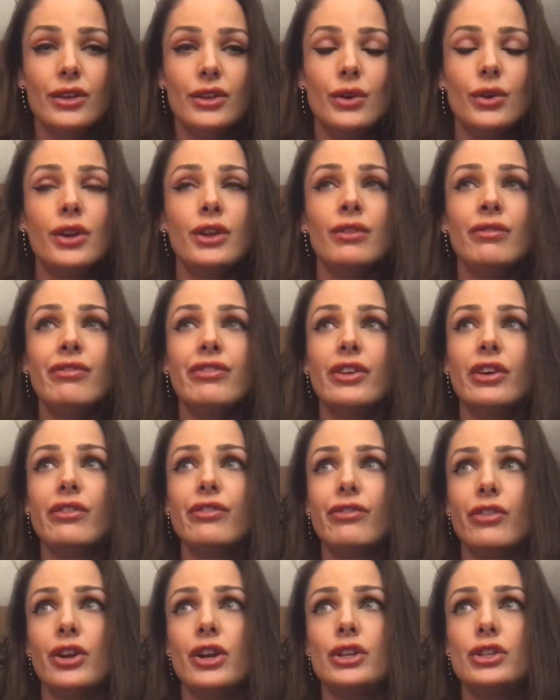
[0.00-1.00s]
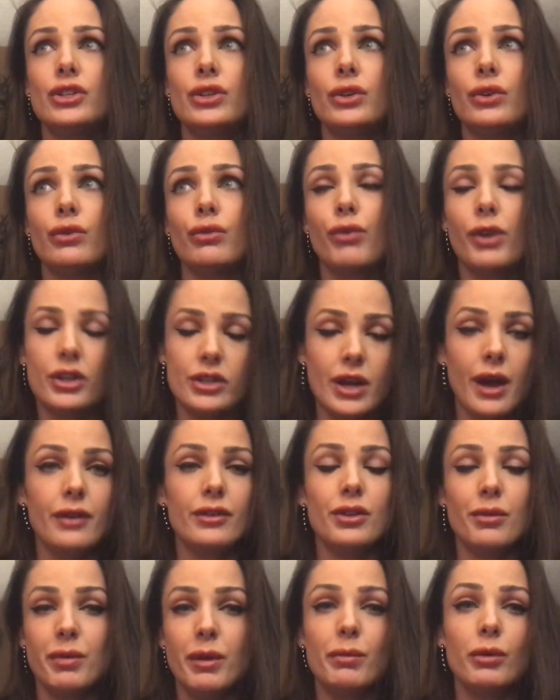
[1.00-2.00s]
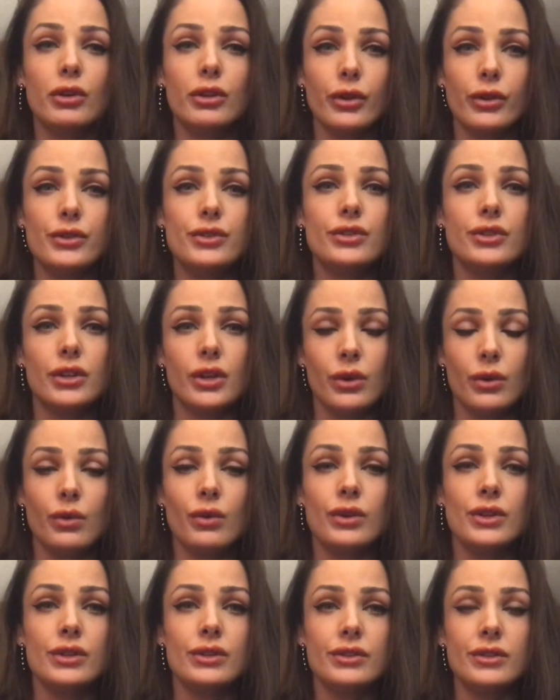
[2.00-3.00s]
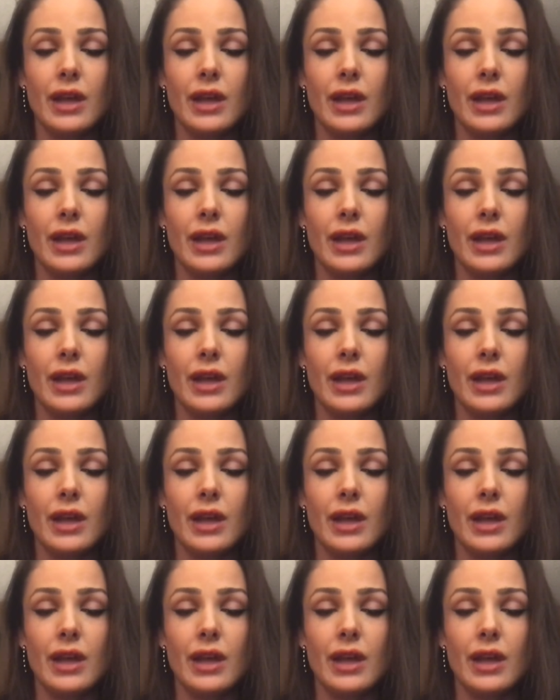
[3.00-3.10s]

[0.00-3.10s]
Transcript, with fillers: You can feel free to reach out to the people close to you and